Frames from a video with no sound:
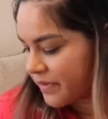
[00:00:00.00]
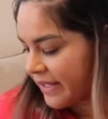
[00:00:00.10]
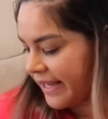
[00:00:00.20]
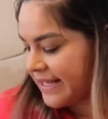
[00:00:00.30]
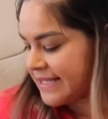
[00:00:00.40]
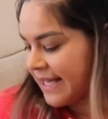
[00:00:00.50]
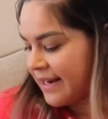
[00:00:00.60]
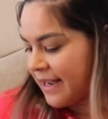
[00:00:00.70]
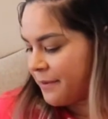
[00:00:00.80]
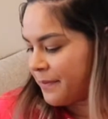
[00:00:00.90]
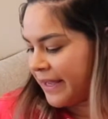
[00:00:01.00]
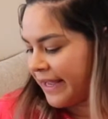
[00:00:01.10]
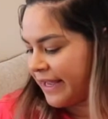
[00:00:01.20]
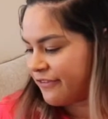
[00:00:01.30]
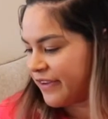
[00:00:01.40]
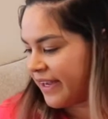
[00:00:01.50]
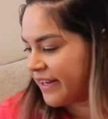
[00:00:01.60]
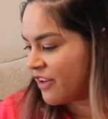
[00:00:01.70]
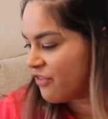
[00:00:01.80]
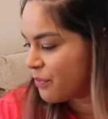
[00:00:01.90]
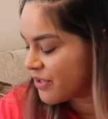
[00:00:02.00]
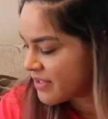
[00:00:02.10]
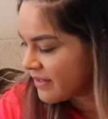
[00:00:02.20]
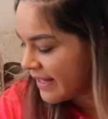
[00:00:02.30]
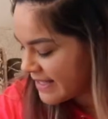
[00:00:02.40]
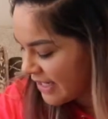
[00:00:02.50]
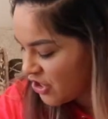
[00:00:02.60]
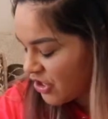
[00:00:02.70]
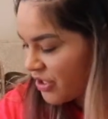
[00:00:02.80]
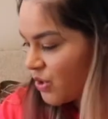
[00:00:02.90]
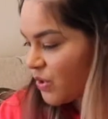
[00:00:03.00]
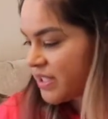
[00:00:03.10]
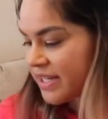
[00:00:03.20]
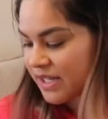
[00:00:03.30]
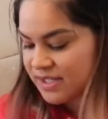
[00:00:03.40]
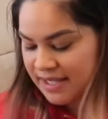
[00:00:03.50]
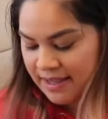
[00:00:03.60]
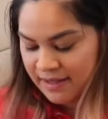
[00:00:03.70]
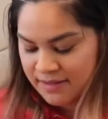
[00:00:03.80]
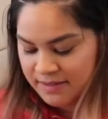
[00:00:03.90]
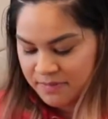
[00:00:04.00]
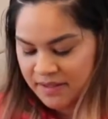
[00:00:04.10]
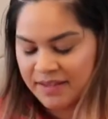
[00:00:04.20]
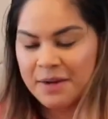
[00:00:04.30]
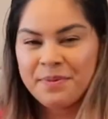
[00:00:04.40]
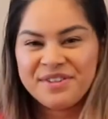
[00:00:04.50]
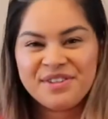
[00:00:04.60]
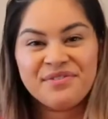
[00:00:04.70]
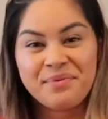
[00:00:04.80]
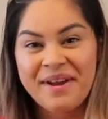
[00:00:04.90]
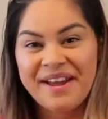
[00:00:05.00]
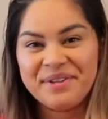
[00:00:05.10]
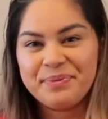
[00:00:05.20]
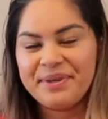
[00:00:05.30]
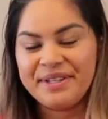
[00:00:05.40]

Like I said, I'm a fan of personalization. So this next set is something that I purchased for my husband.